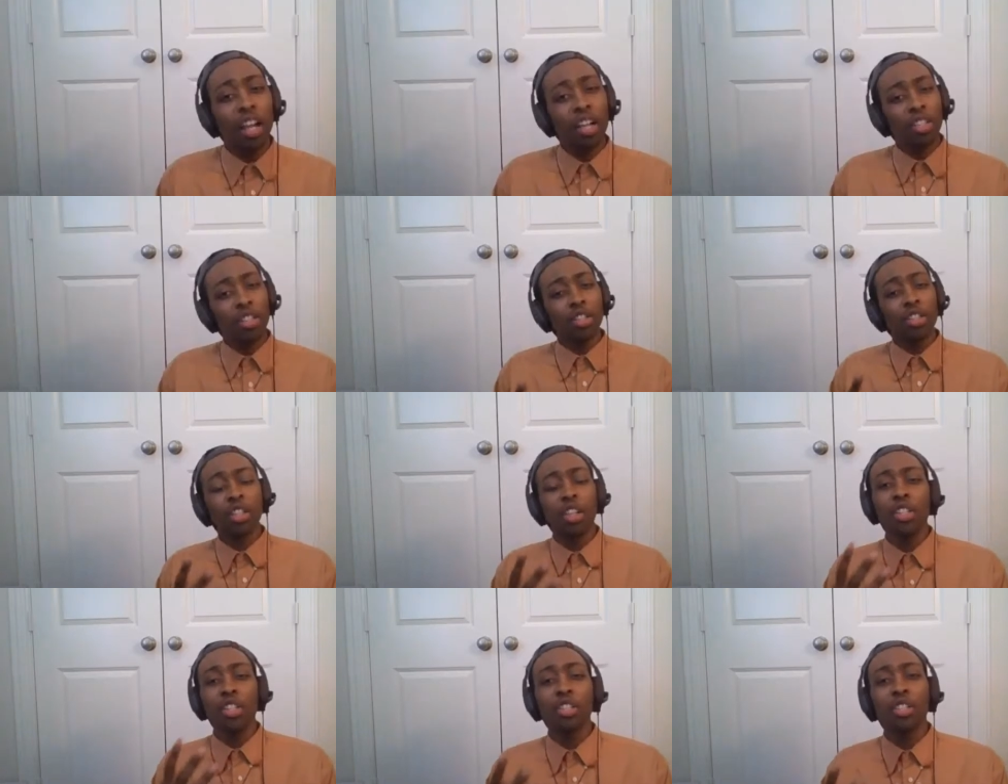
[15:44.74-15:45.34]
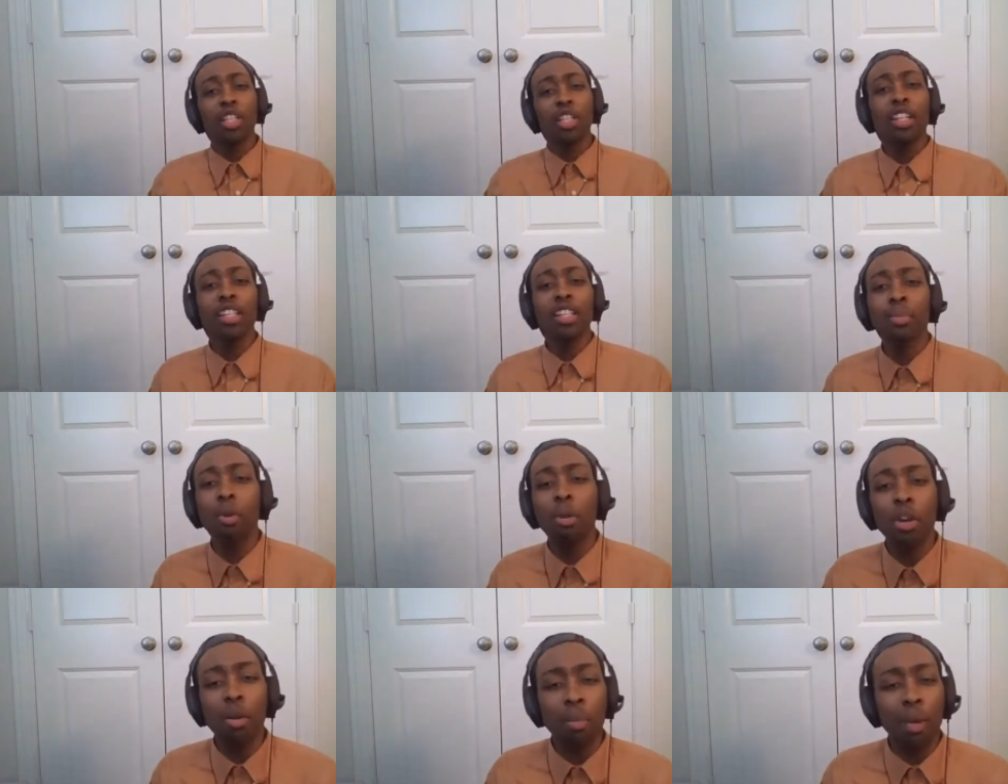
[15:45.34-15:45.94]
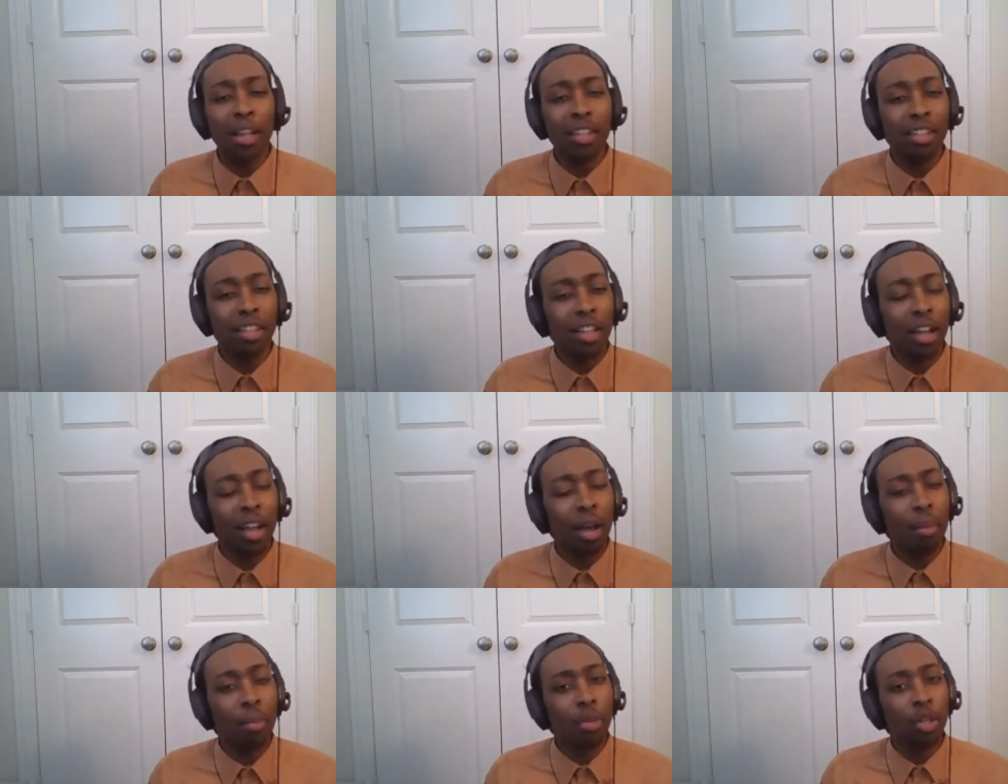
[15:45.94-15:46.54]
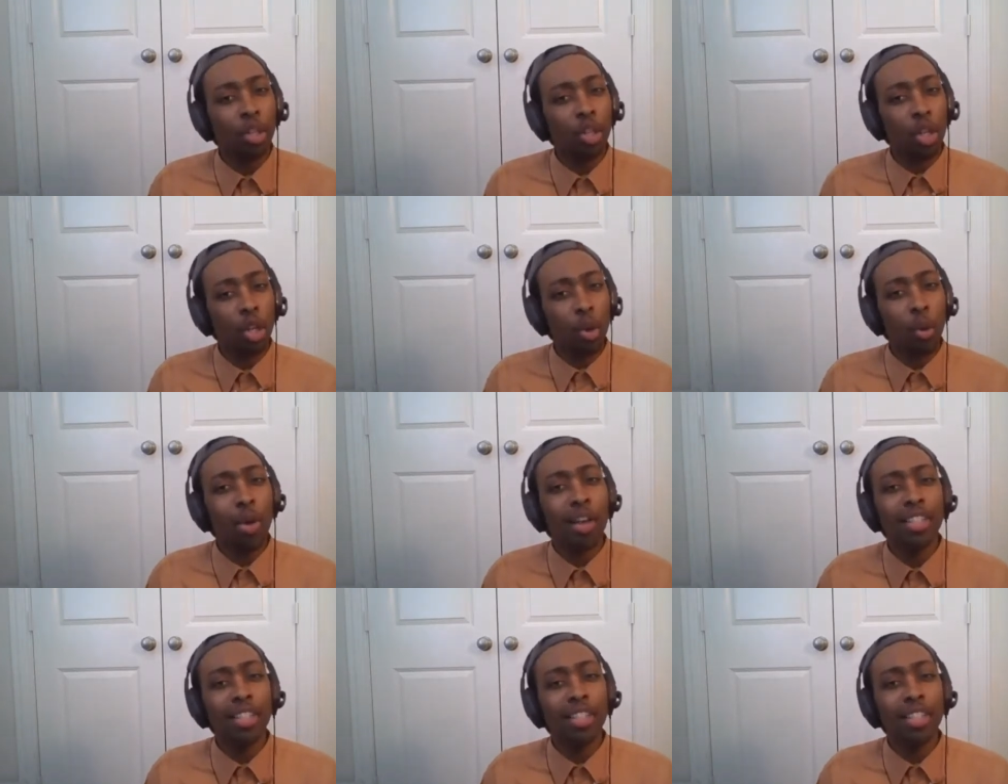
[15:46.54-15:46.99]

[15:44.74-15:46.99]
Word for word: could you could you tell us more about the um the U